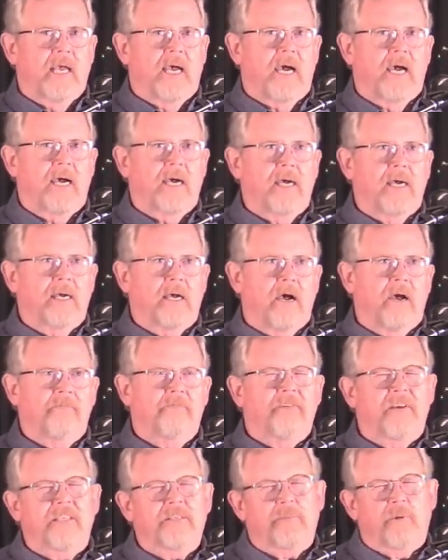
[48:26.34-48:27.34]
uh, on
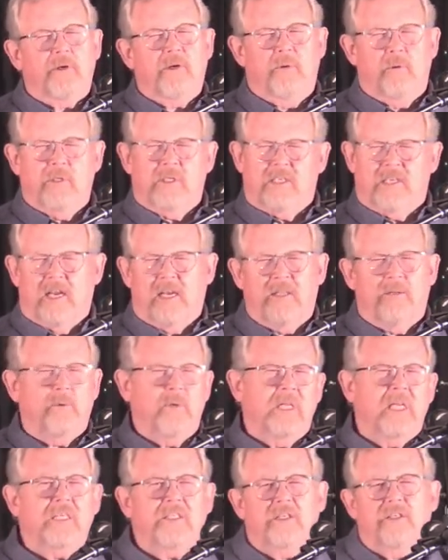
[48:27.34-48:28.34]
Facebook, you would say the
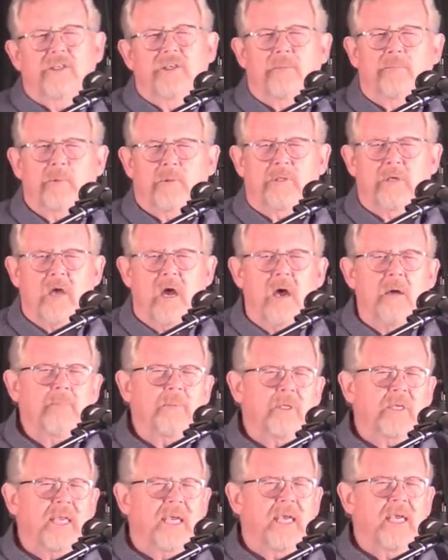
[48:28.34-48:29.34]
relationship was
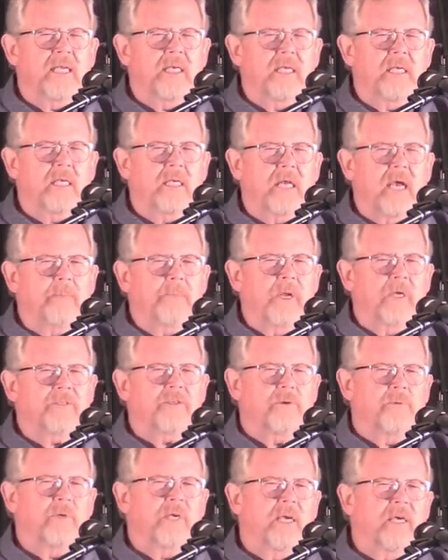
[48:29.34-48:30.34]
complicated. I'm not
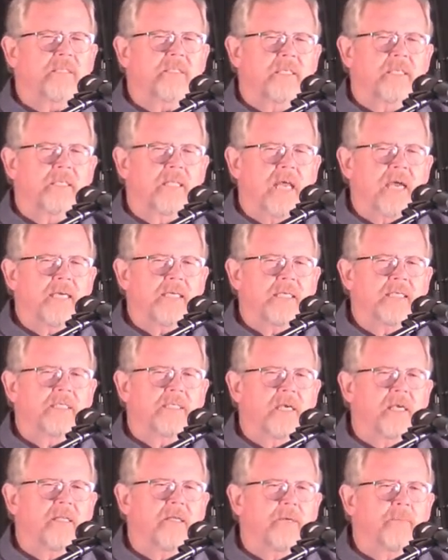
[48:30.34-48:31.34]
sure we actually liked
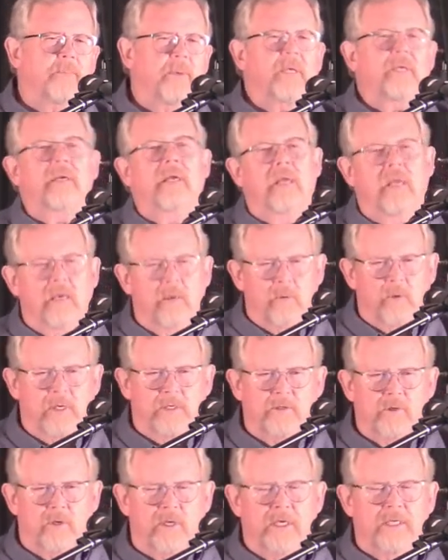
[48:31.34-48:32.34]
each other, but we
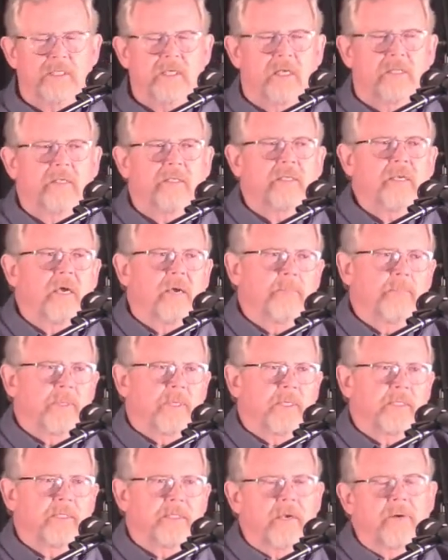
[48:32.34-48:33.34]
enjoyed each other's
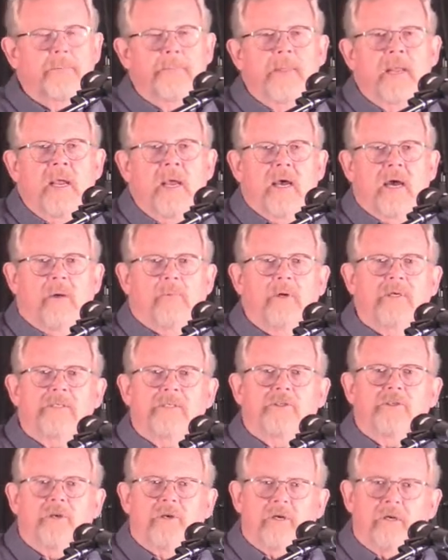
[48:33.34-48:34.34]
company. So I went
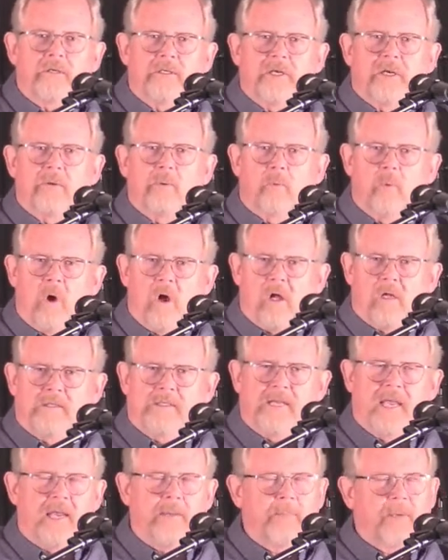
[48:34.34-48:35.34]
to church, and
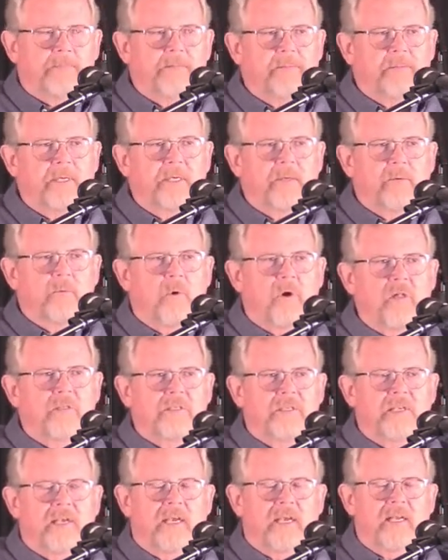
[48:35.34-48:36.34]
Walt came up to me, and Walt
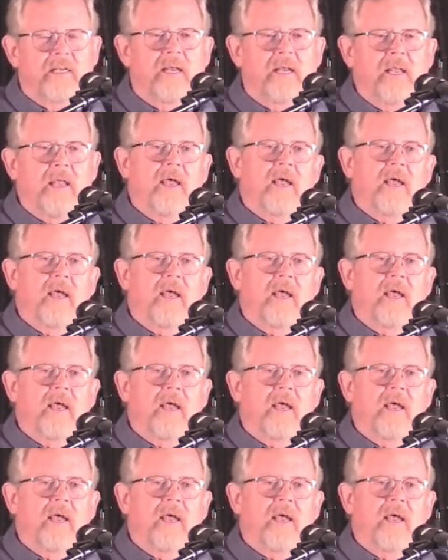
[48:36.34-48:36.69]
said,